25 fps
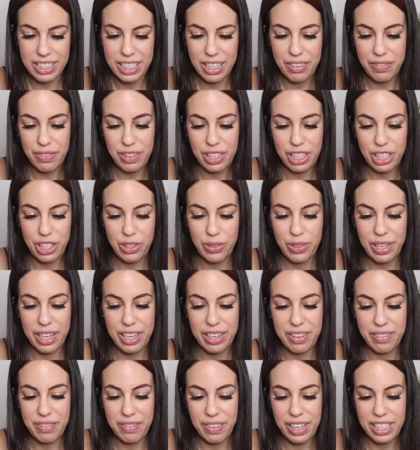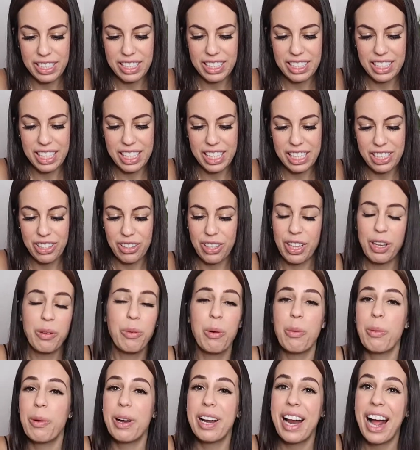I feel like you get invested and you're like,
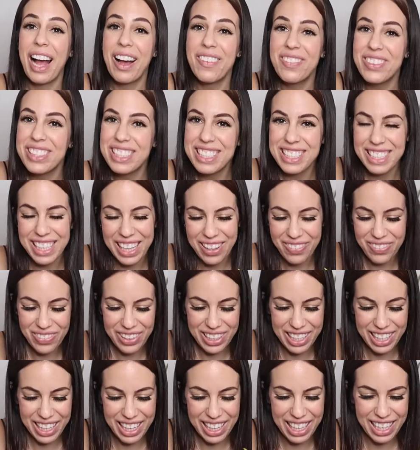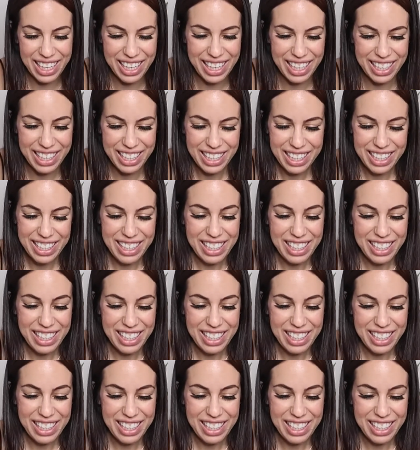well, what happened to that plant?